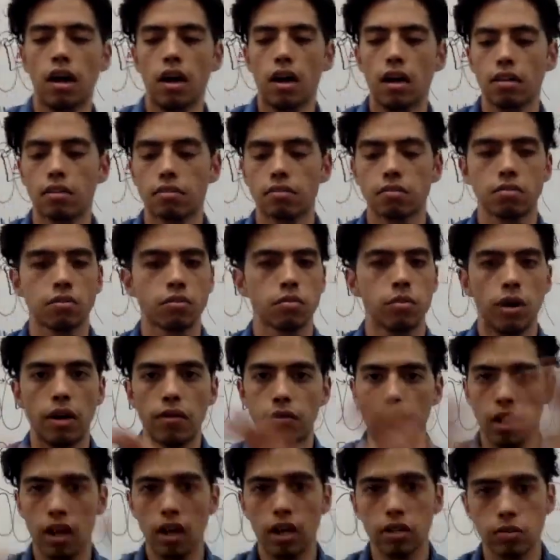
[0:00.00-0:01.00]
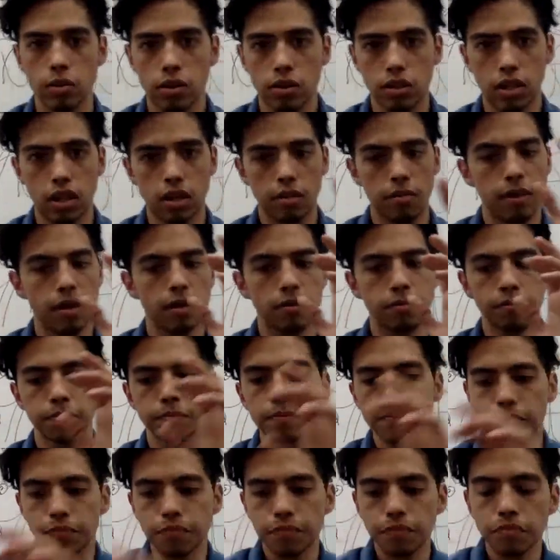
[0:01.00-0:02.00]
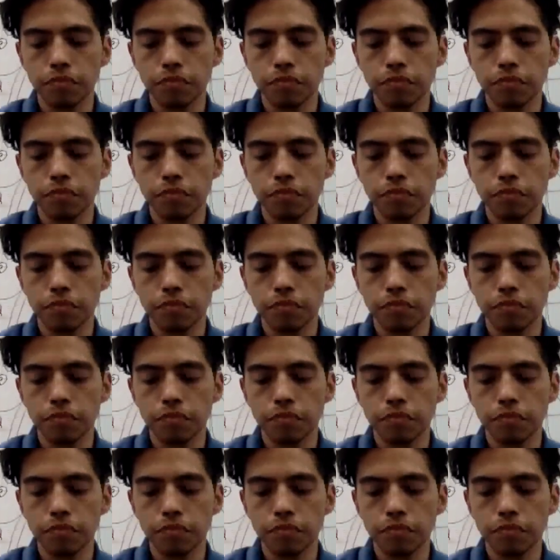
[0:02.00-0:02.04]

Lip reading: It's whatever you guys want to talk about.